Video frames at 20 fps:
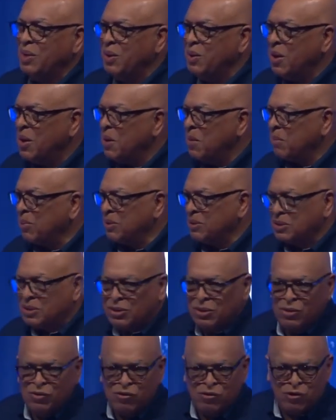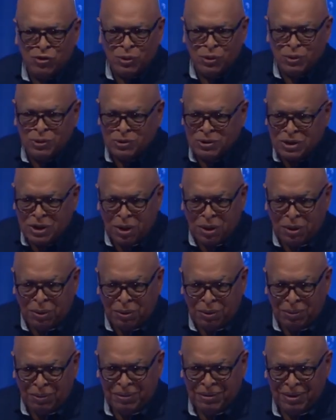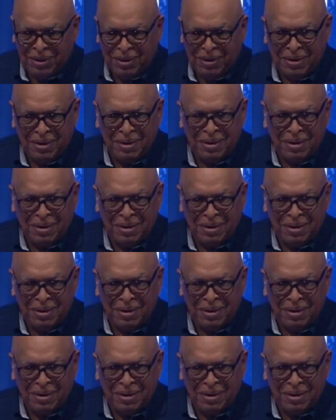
we pursue fool's gold.